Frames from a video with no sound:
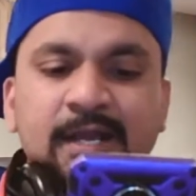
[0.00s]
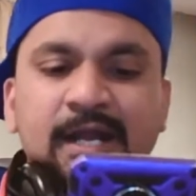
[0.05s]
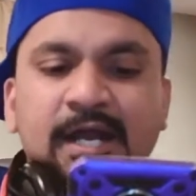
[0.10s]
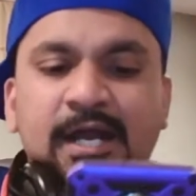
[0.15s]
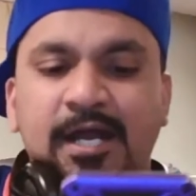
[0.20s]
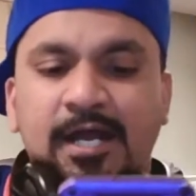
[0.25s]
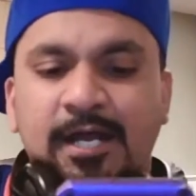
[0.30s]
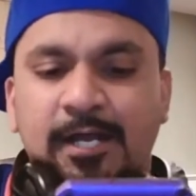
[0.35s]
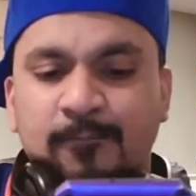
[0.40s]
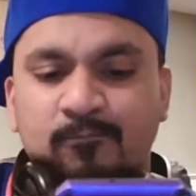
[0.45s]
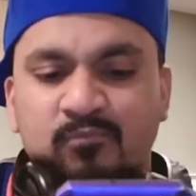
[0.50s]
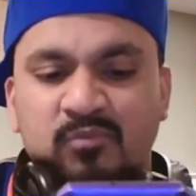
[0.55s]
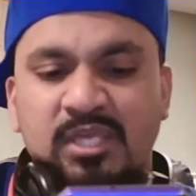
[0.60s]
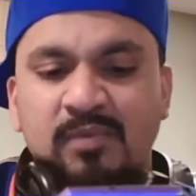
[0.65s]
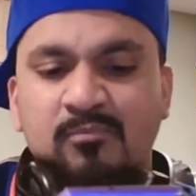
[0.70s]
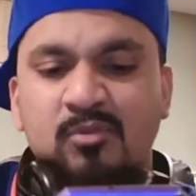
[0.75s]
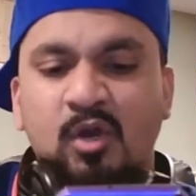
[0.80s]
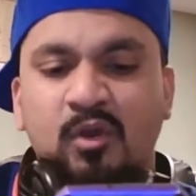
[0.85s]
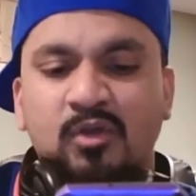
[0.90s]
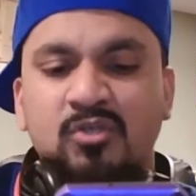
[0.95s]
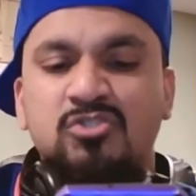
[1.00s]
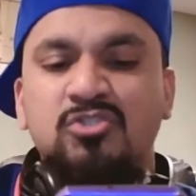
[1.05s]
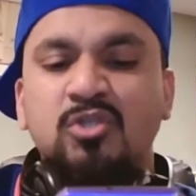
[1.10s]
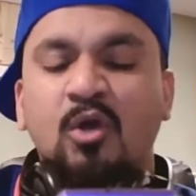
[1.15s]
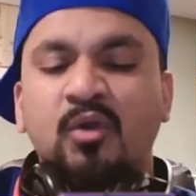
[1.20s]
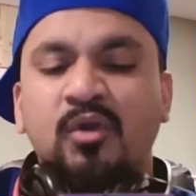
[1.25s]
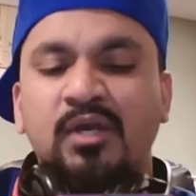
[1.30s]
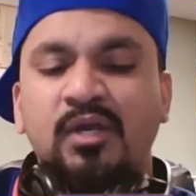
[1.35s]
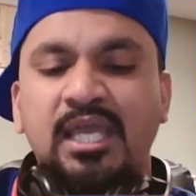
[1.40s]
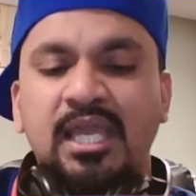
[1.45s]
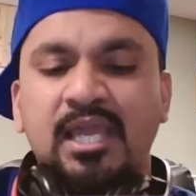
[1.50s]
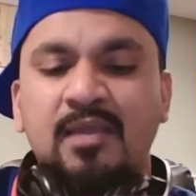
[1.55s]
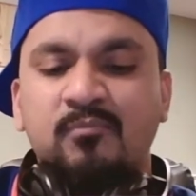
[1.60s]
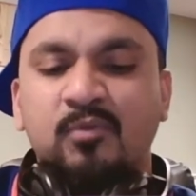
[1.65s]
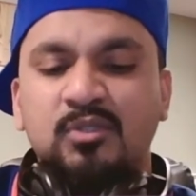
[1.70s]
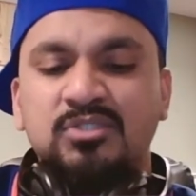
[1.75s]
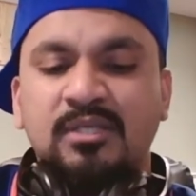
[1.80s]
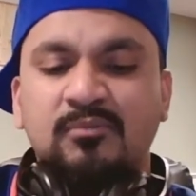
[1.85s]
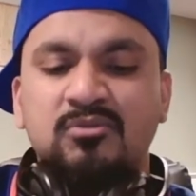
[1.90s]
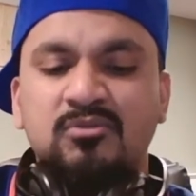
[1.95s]
Um, keep going. Stoner Haim.
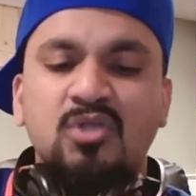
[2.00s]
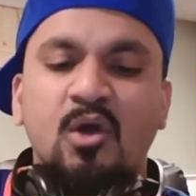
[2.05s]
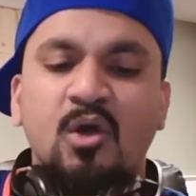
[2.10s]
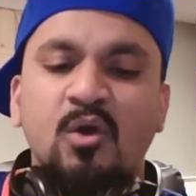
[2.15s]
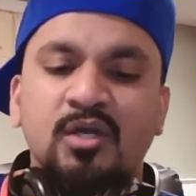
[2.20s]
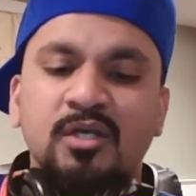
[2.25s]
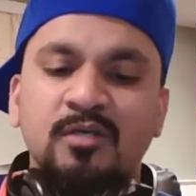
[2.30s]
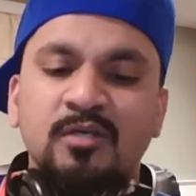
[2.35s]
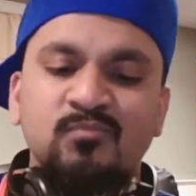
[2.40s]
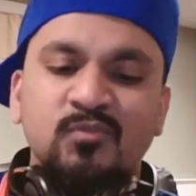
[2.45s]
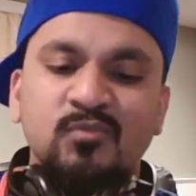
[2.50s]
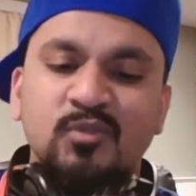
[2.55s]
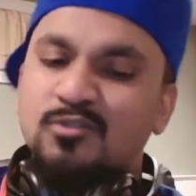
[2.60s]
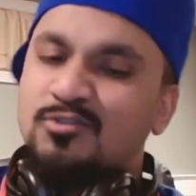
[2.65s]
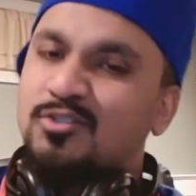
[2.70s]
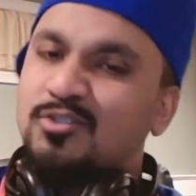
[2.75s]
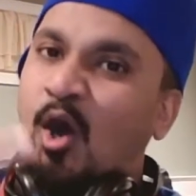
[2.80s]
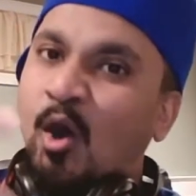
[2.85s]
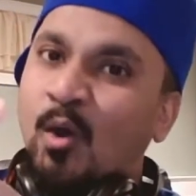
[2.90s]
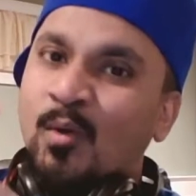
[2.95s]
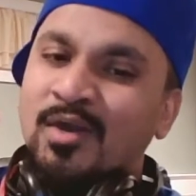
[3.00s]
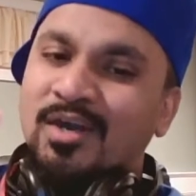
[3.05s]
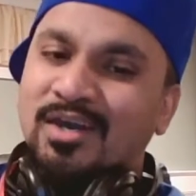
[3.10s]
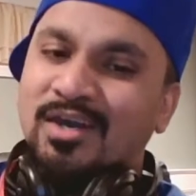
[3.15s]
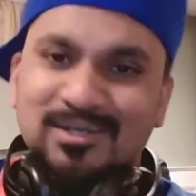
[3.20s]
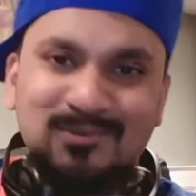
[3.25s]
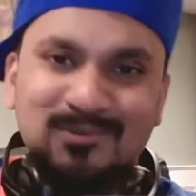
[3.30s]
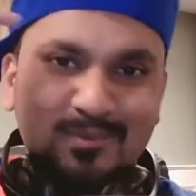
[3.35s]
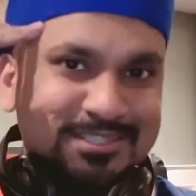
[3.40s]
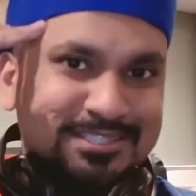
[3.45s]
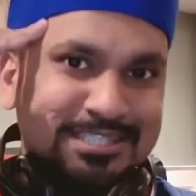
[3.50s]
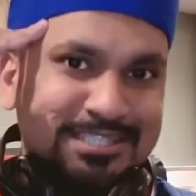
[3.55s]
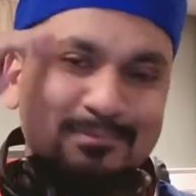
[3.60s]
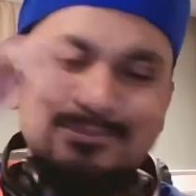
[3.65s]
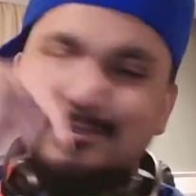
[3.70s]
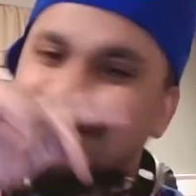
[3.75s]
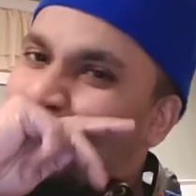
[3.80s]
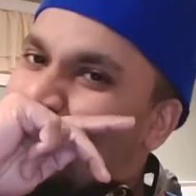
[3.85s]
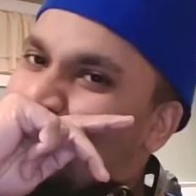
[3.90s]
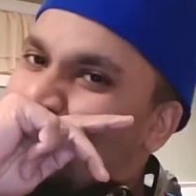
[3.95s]
What's up, Stoner? Stoner. What's up,
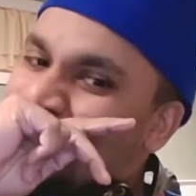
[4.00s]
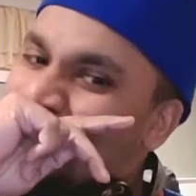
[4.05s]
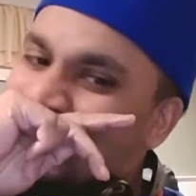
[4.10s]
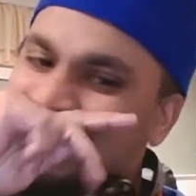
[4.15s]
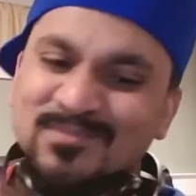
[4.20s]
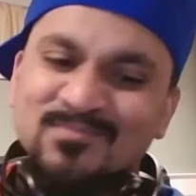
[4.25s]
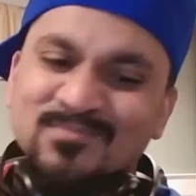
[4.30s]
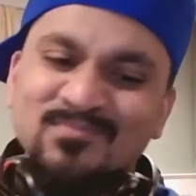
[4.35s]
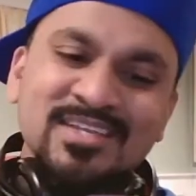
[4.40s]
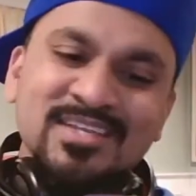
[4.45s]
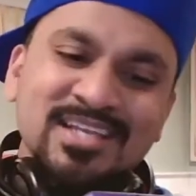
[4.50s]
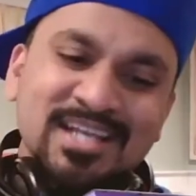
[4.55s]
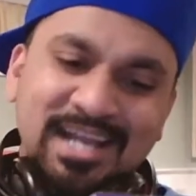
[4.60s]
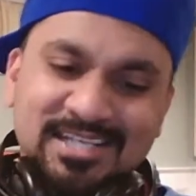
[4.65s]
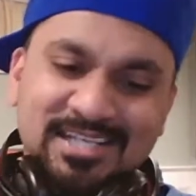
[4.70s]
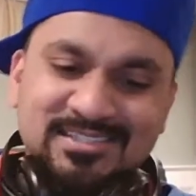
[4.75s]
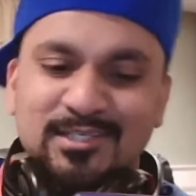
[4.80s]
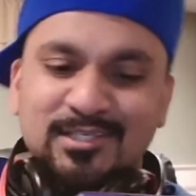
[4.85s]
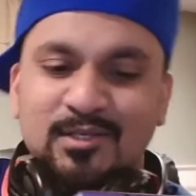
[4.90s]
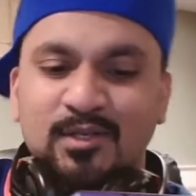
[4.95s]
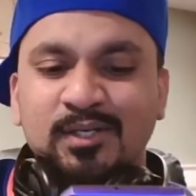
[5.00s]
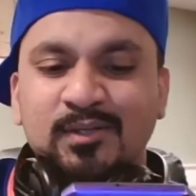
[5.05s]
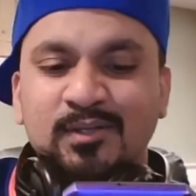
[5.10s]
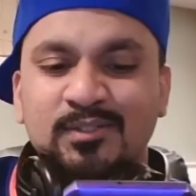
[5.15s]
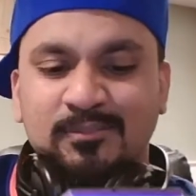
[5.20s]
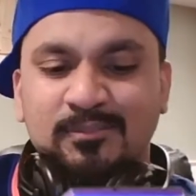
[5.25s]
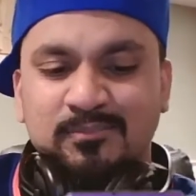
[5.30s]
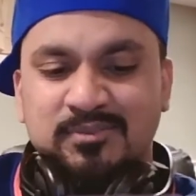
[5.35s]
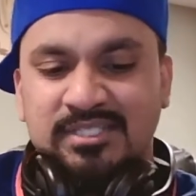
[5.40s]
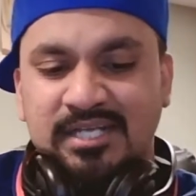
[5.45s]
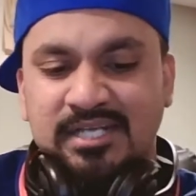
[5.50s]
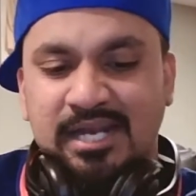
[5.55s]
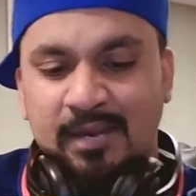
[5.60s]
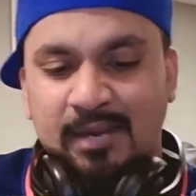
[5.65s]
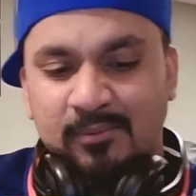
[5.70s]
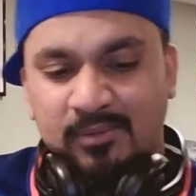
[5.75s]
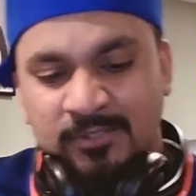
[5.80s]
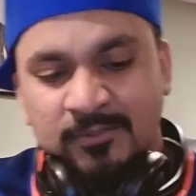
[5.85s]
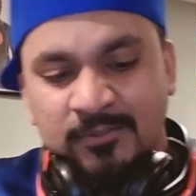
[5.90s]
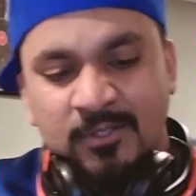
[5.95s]
Stoner? I see you're a new
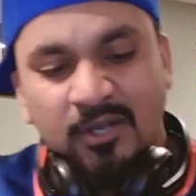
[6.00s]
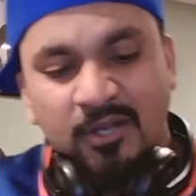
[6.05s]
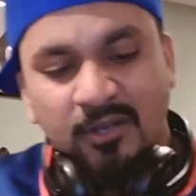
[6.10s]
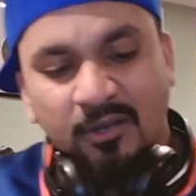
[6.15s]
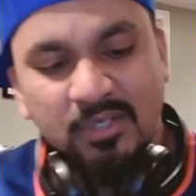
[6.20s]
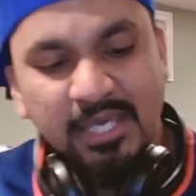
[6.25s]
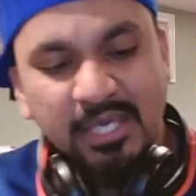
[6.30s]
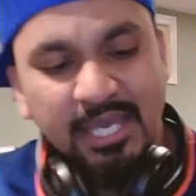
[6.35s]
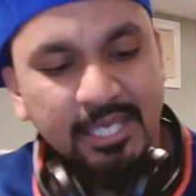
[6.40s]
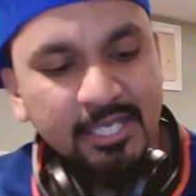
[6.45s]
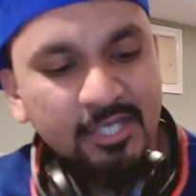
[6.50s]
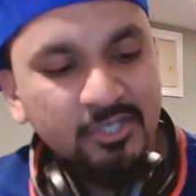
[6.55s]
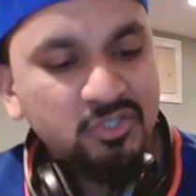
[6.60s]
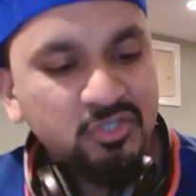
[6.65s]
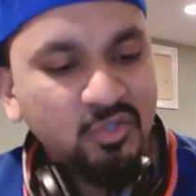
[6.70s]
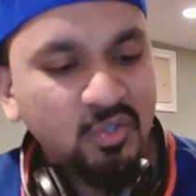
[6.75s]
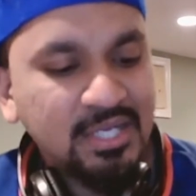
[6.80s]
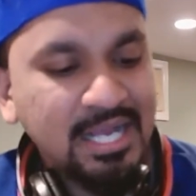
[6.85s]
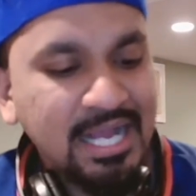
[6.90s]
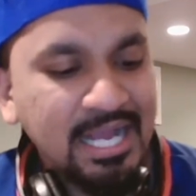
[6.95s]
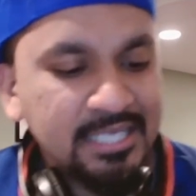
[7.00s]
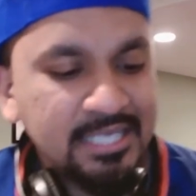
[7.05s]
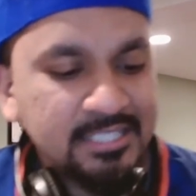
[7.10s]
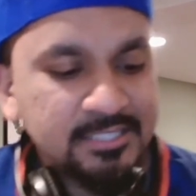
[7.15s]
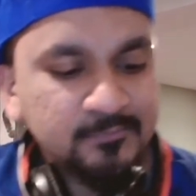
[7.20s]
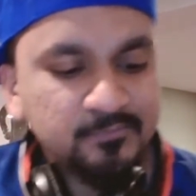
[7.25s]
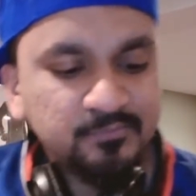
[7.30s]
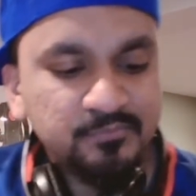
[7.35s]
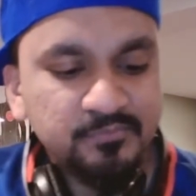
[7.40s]
subscriber. Okay, so guys,